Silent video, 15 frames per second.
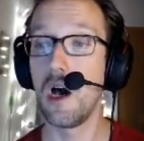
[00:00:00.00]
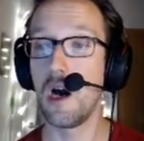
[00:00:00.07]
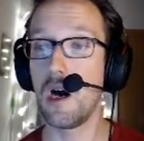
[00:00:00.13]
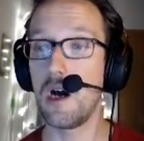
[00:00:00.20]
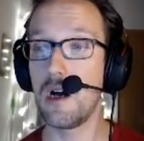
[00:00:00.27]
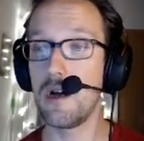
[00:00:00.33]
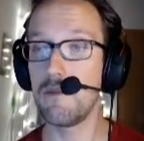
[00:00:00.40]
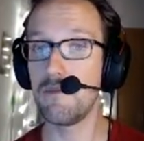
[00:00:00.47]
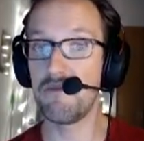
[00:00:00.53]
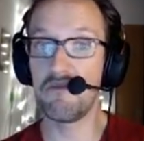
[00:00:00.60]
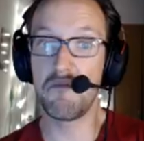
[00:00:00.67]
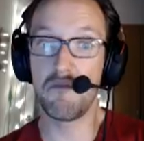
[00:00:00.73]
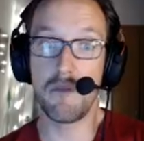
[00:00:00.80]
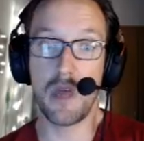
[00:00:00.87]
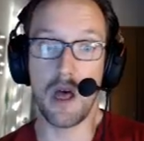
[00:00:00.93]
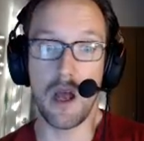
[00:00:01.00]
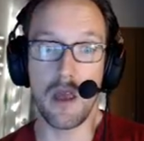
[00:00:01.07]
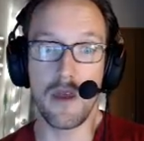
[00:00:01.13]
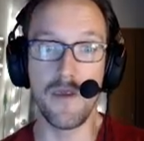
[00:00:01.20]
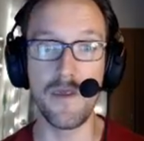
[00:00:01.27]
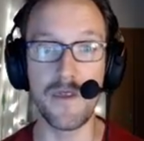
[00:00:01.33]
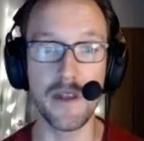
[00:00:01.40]

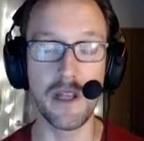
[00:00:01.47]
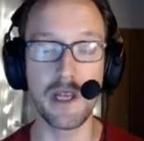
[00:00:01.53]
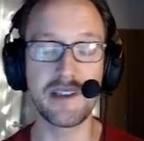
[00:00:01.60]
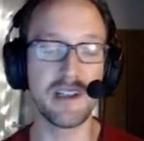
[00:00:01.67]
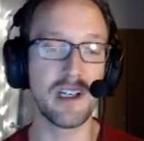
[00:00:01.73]
The nice